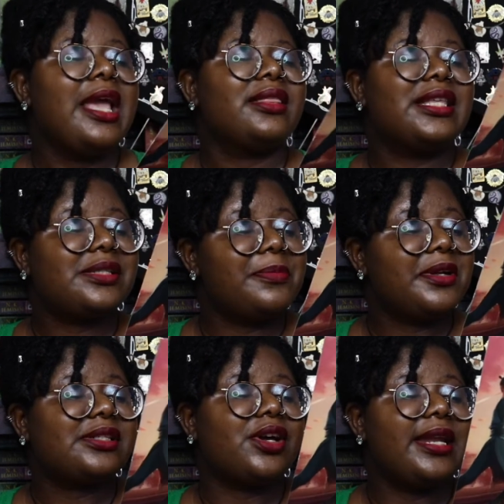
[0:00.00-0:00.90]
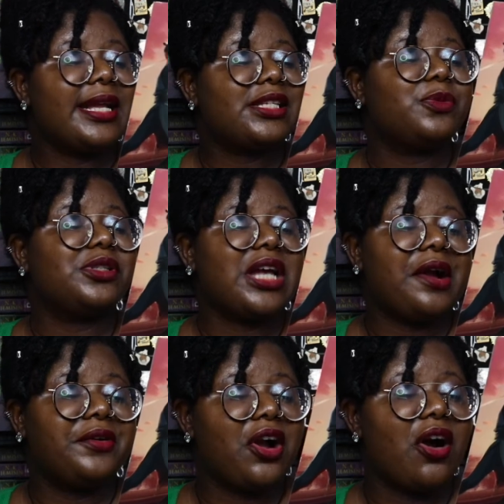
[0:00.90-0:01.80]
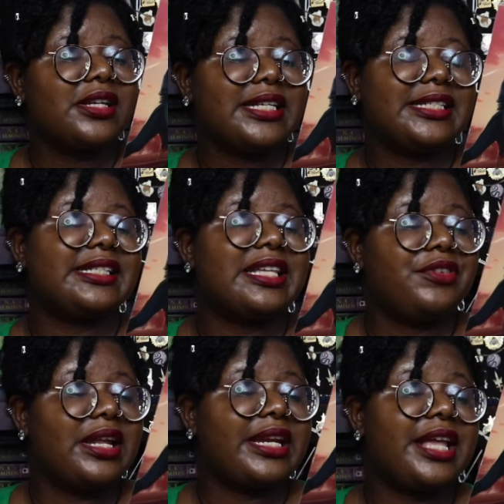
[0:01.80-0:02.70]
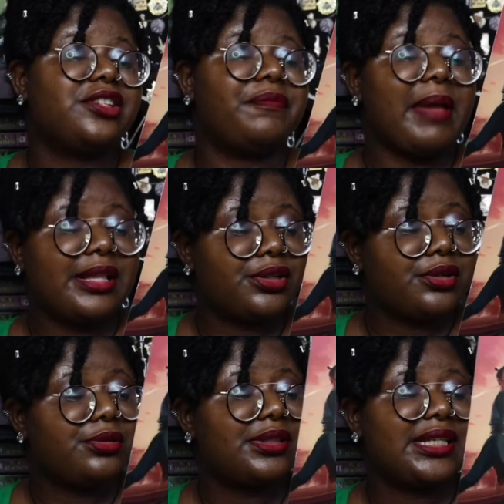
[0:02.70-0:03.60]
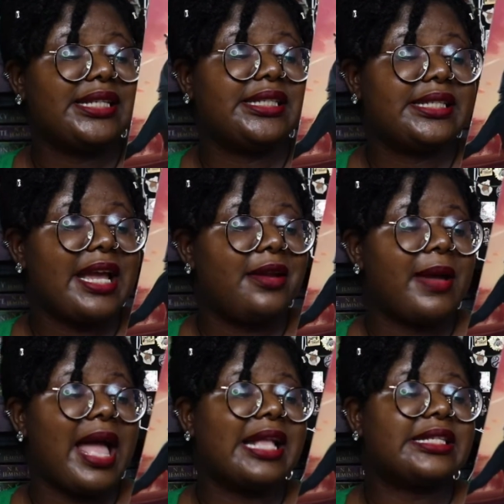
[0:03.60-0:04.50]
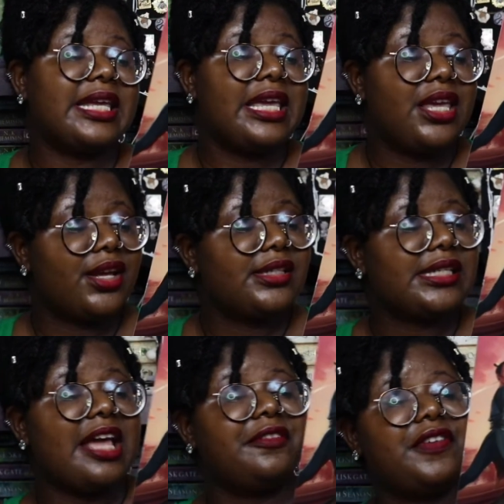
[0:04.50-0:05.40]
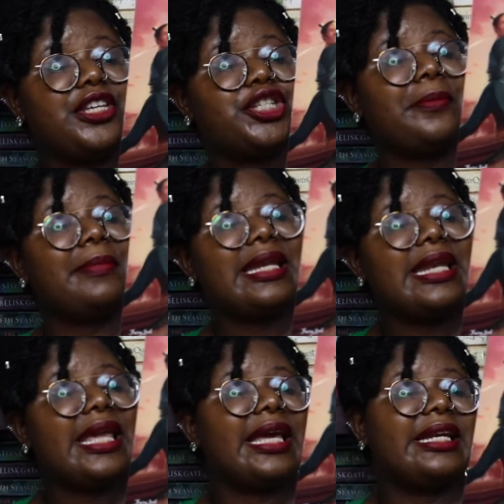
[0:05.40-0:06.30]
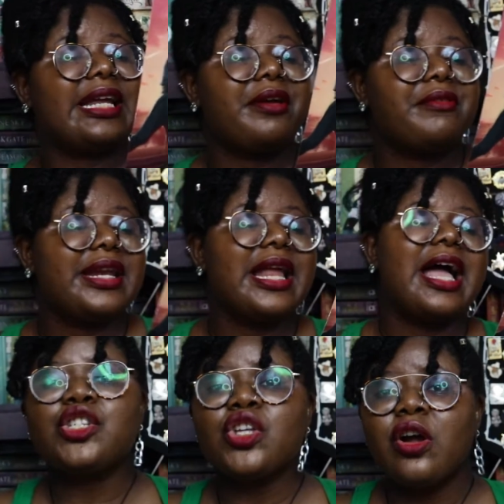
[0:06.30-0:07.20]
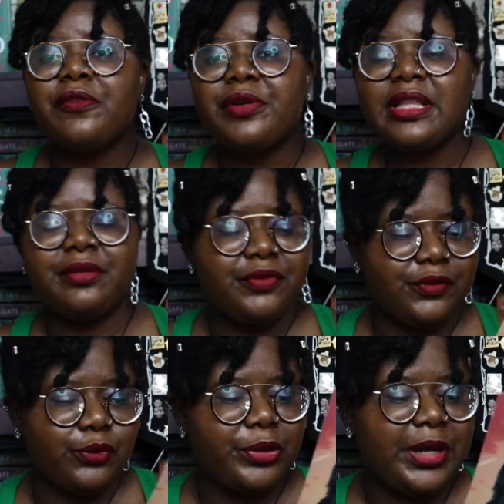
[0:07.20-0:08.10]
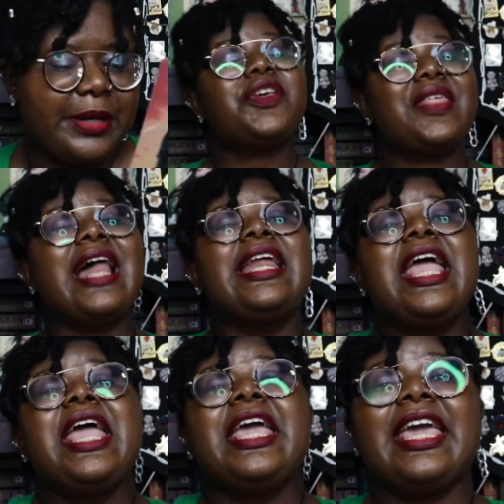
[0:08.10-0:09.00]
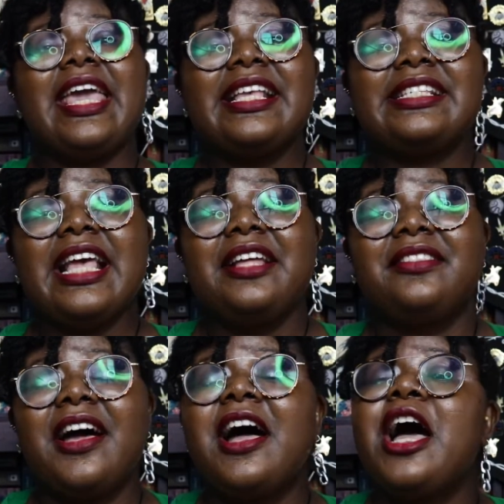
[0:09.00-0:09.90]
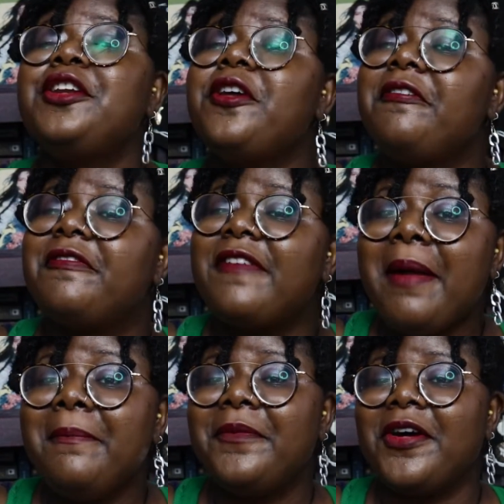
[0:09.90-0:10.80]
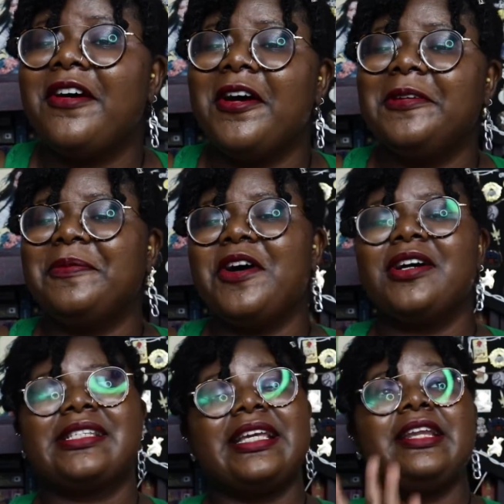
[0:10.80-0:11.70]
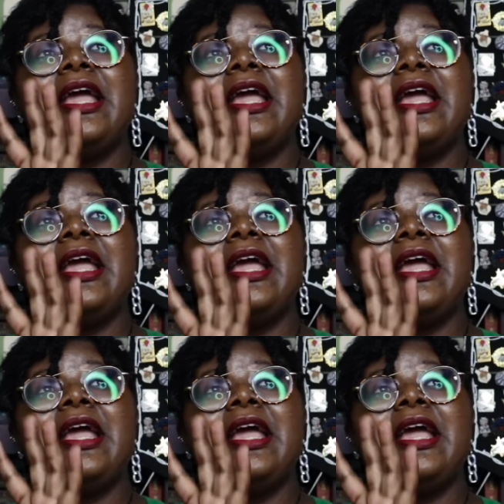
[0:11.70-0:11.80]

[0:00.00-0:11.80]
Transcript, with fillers: This month's collectible tarot cards are the 7 and 8 of Pentacles. They are designed by At Igions and feature Malik and Karina. A Song of Wraiths and Ruin. So that is the November unboxing.